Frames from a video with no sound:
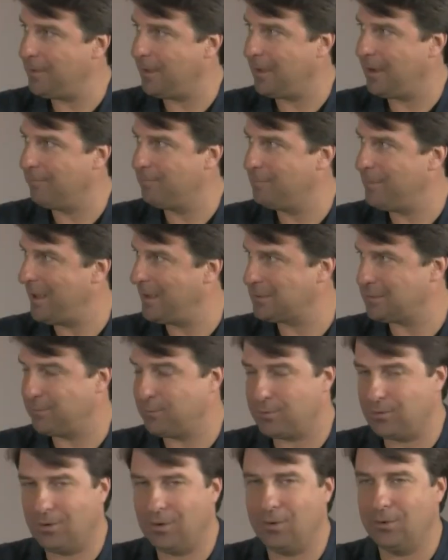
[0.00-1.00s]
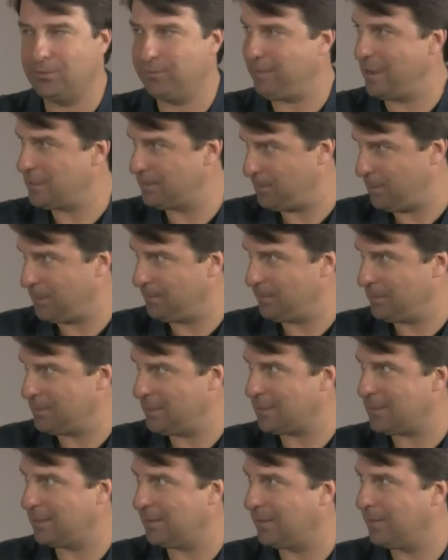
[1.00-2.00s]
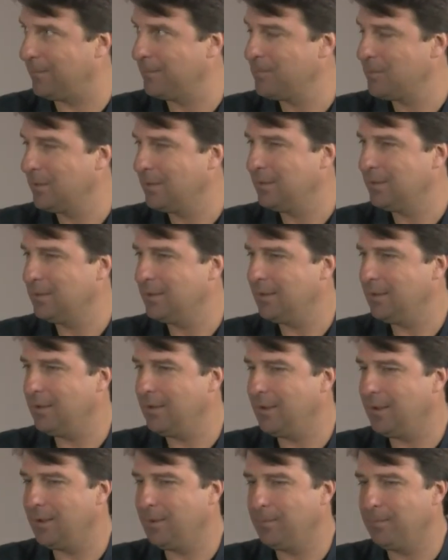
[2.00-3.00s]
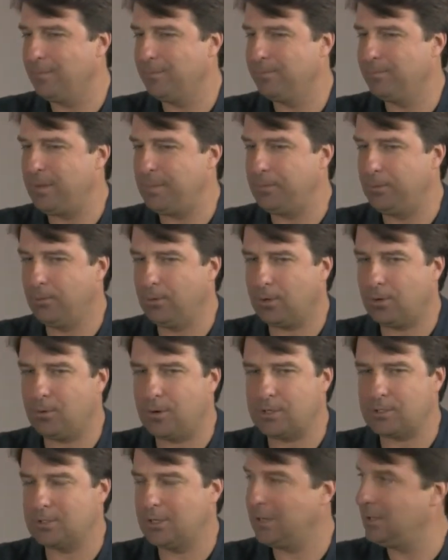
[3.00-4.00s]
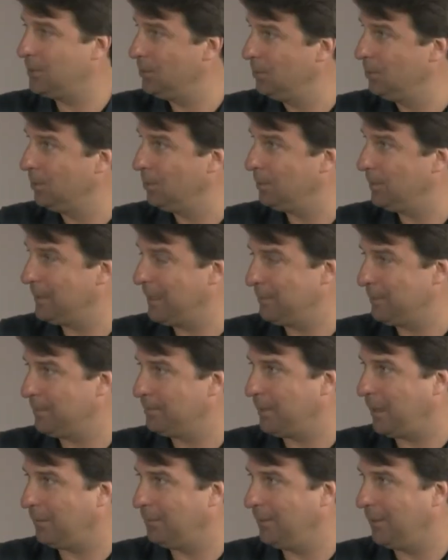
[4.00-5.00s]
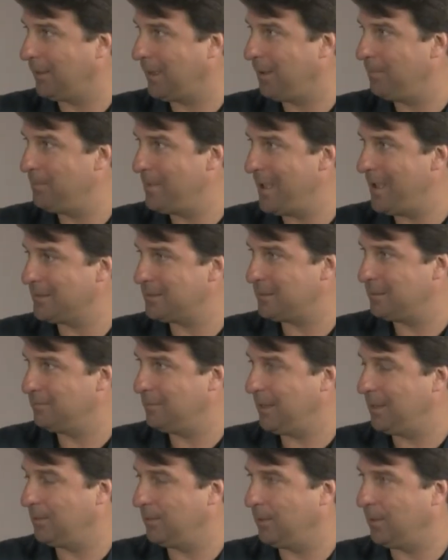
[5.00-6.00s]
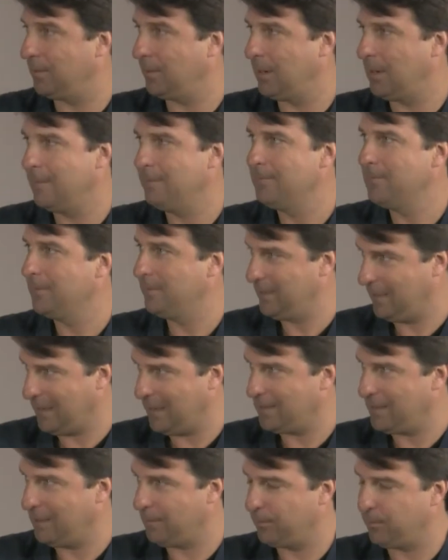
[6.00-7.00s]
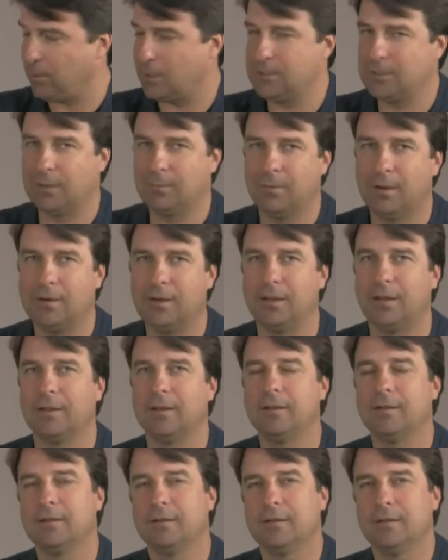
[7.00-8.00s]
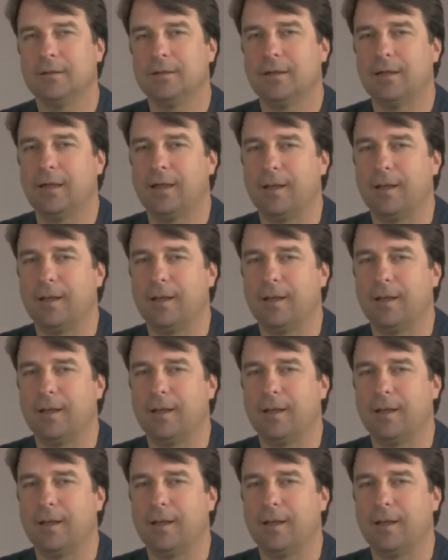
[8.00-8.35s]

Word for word: They have massive growth. Facebook, in particular, um, people were questioning Google when they went public, how massive yes. they were. But again, they were printing money. Yeah.